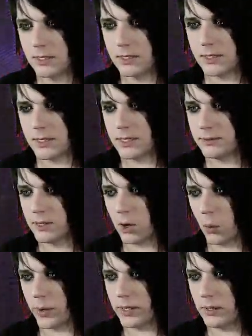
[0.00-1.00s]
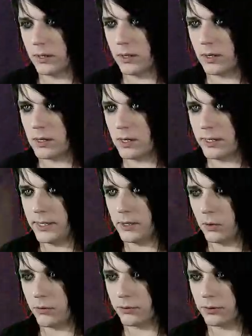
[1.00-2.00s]
is going on here?
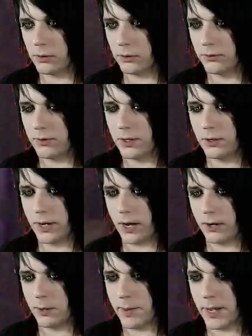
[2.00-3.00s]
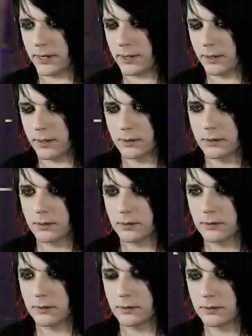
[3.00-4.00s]
Oh, there's a little secret area back here.
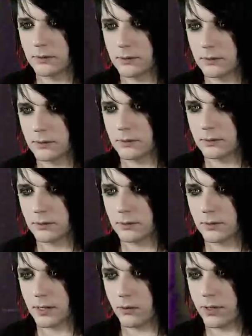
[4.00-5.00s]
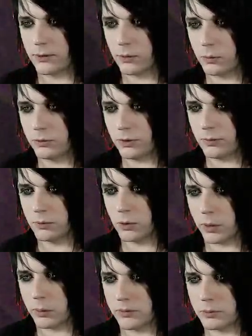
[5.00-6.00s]
Can I go to that door? What's up? No,
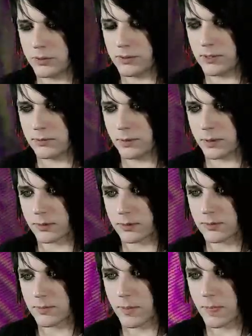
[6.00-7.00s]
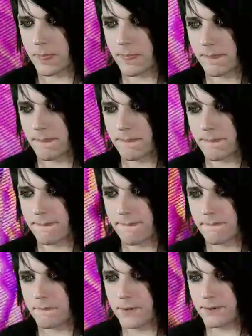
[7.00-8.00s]
wait, what's what's this first?
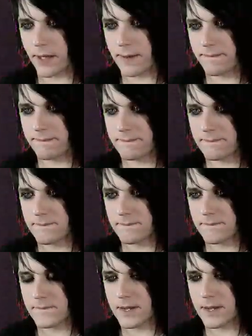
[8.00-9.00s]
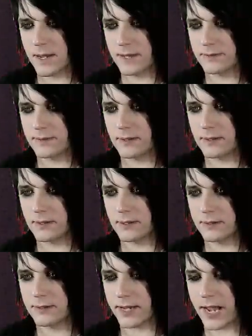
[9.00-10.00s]
What is that? It's
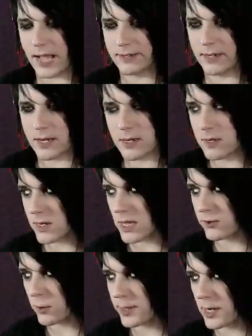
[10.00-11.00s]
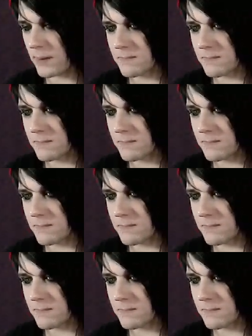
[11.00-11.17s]
it's a casket. Okay, let's open it up.